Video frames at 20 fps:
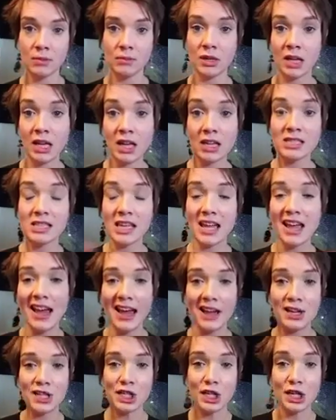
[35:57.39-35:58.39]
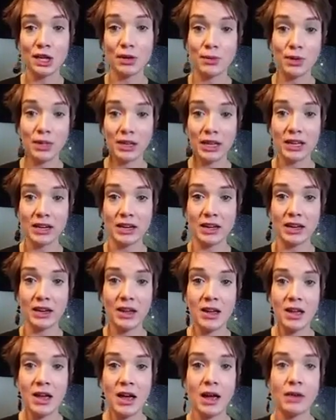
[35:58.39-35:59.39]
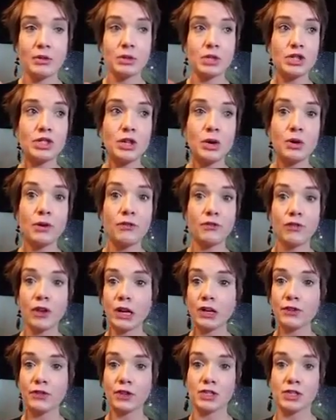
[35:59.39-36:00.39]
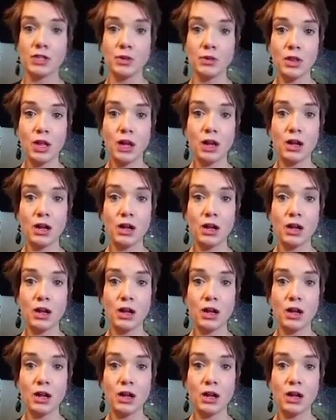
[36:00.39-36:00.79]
because they actually are related. I was so afraid for so